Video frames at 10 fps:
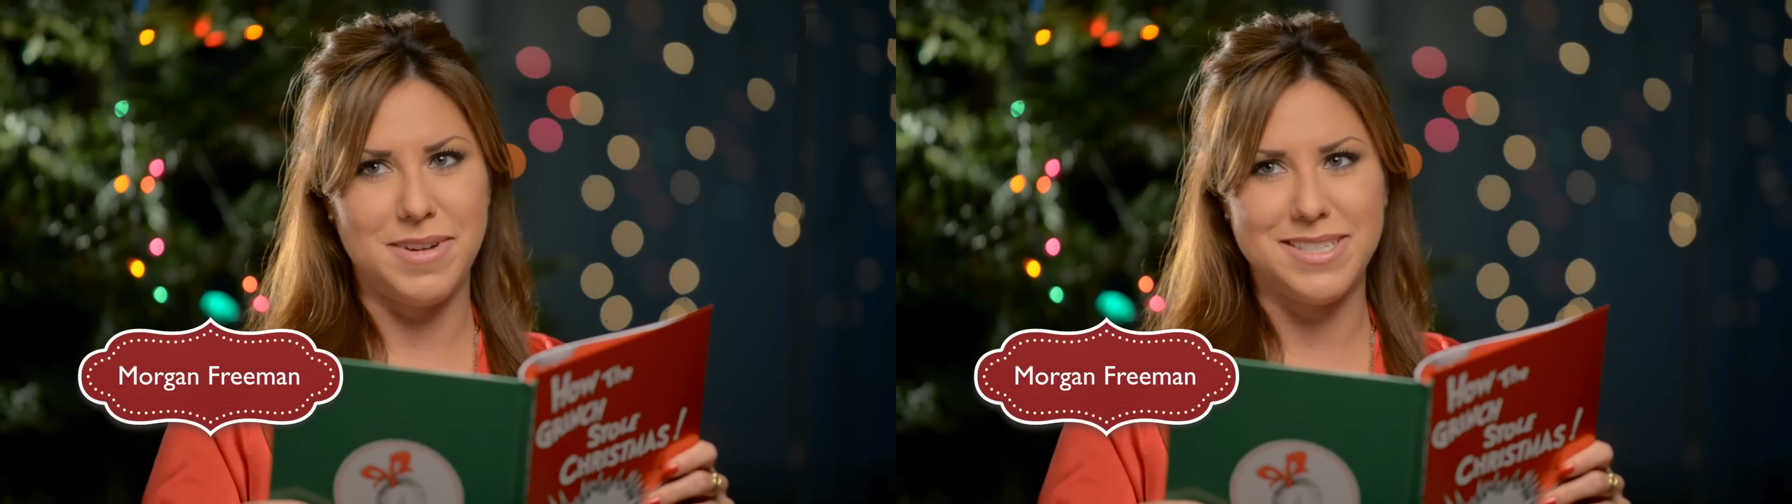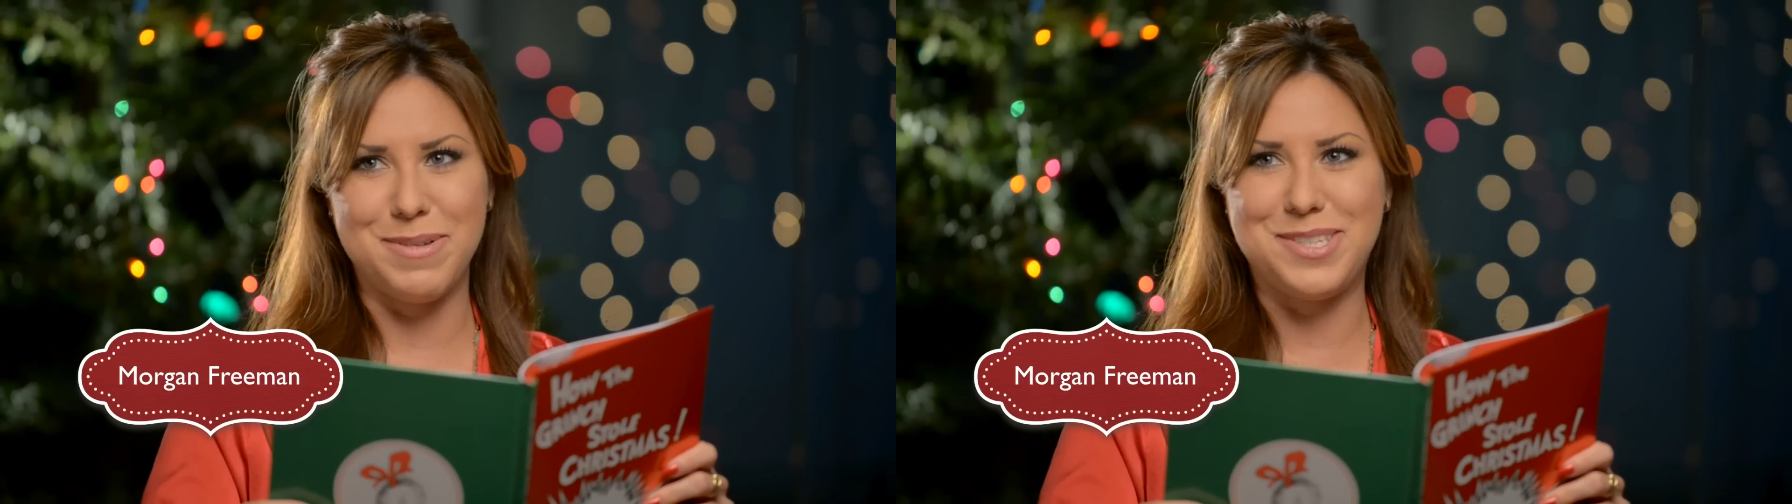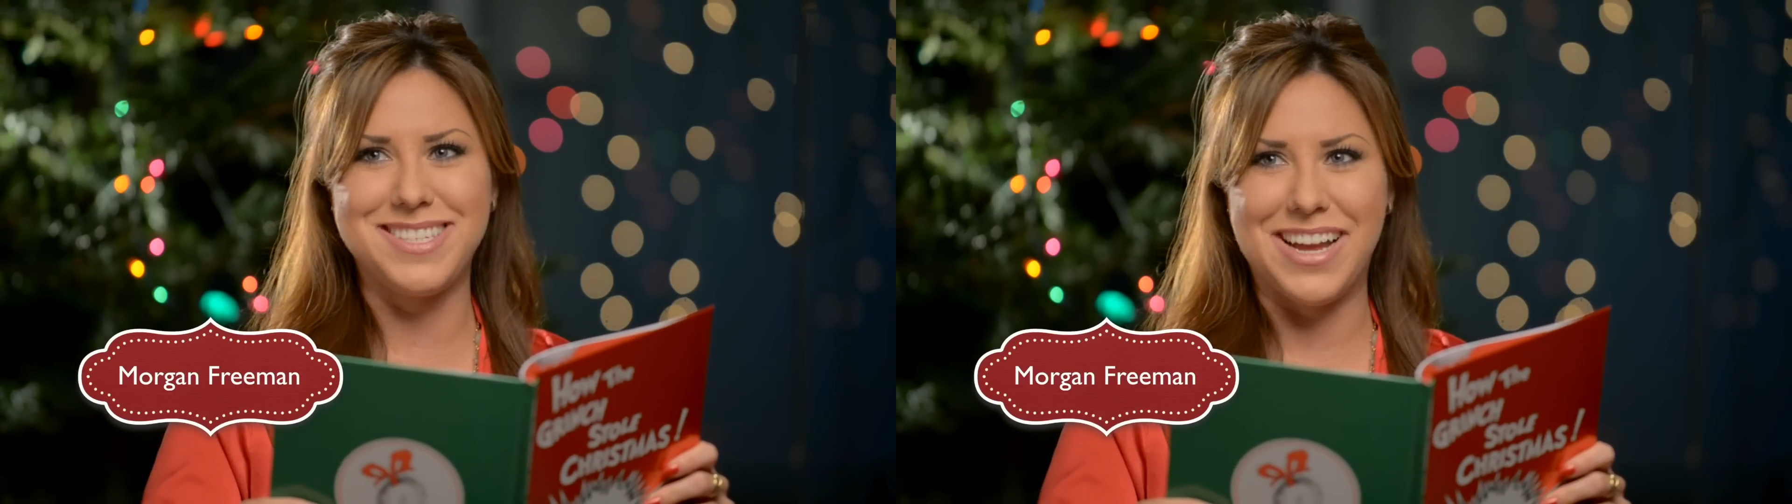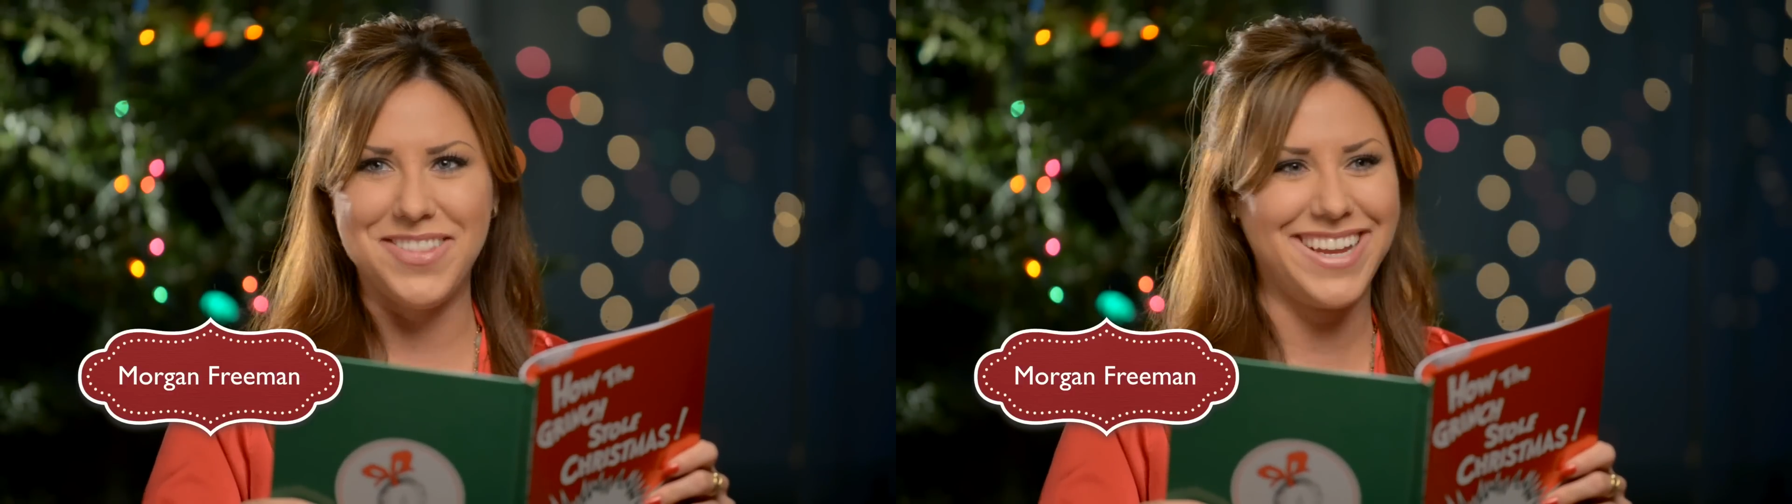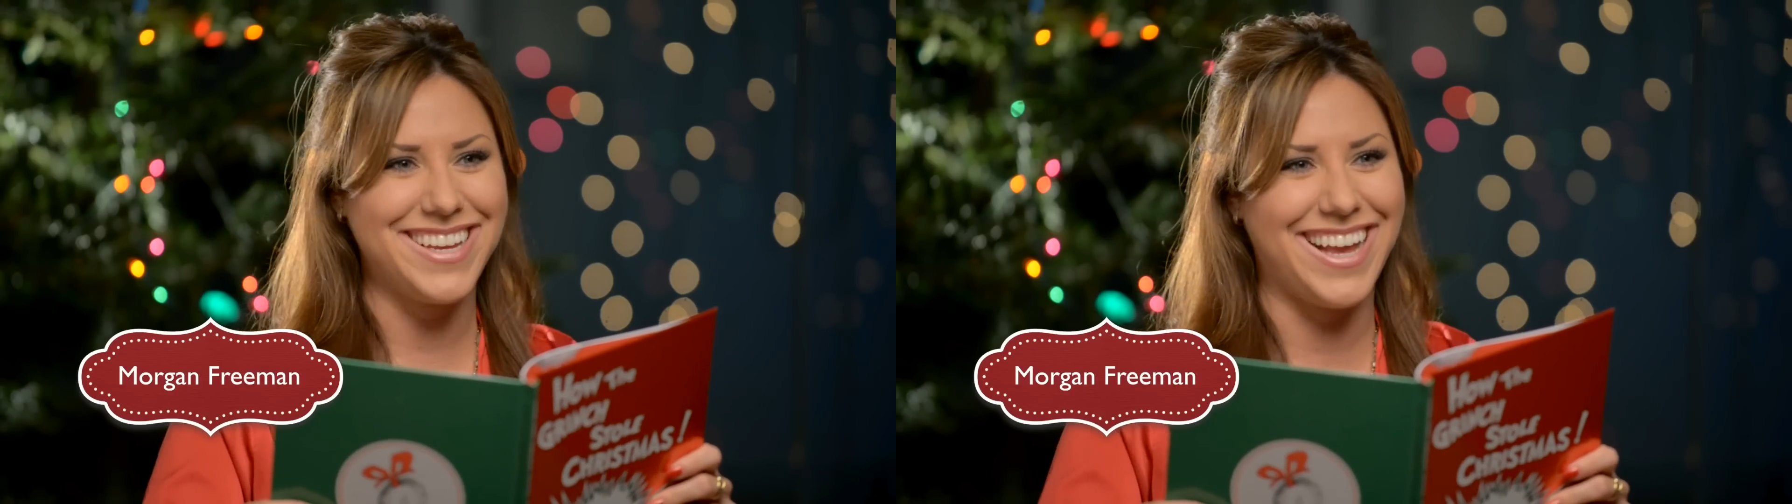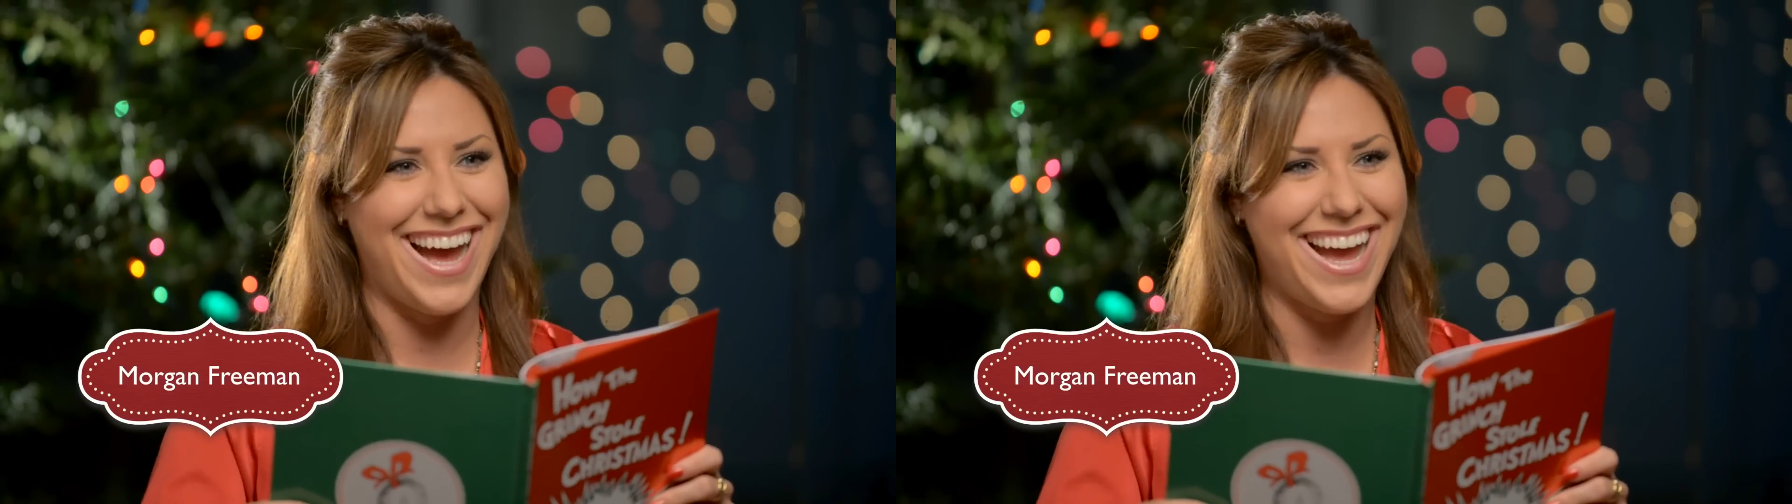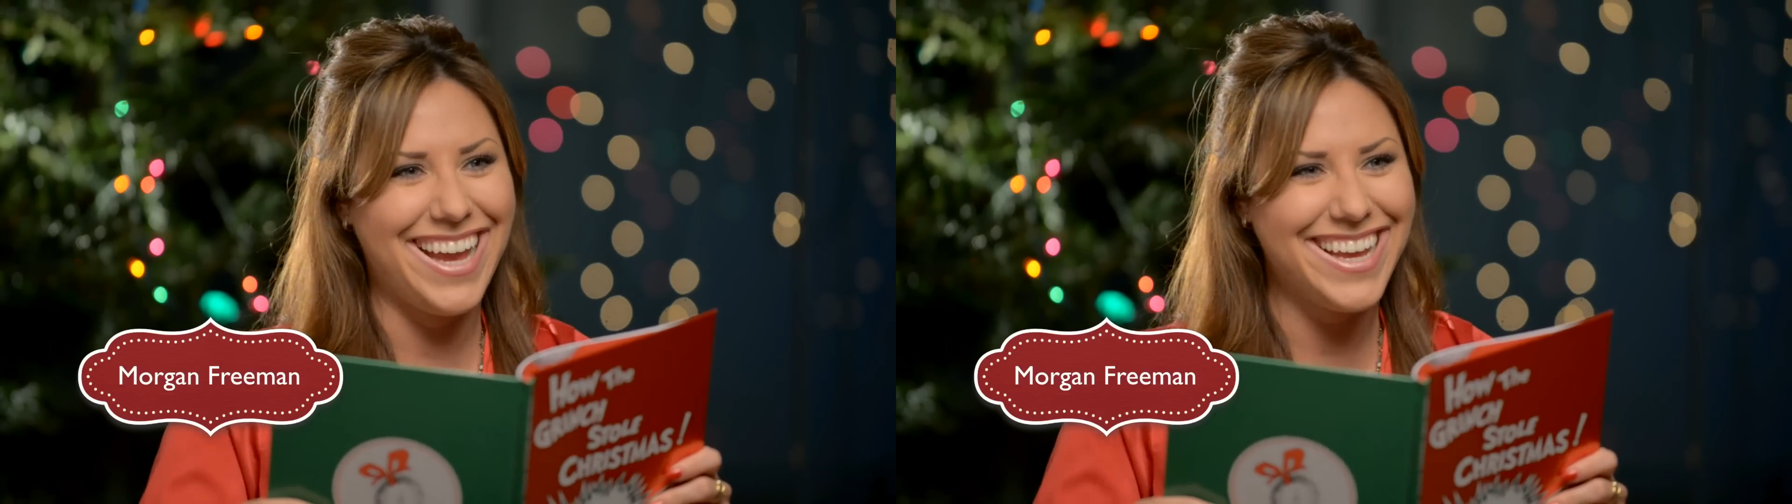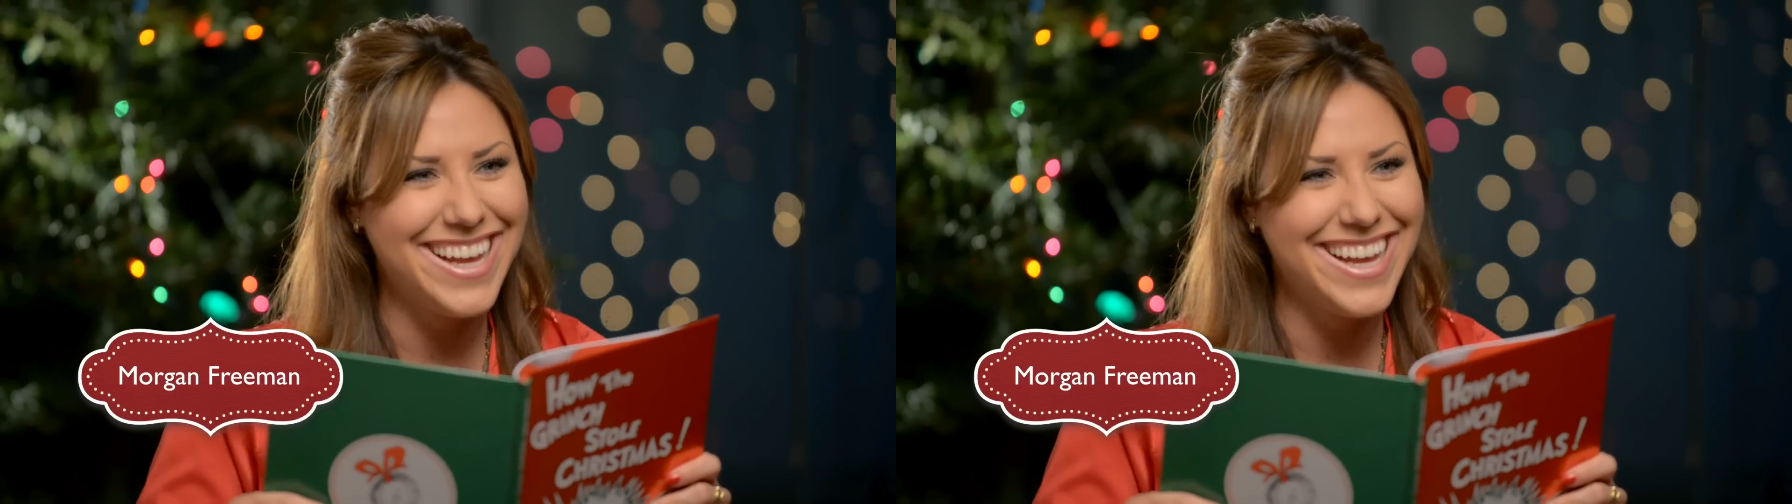Am I supposed to sound like a guy?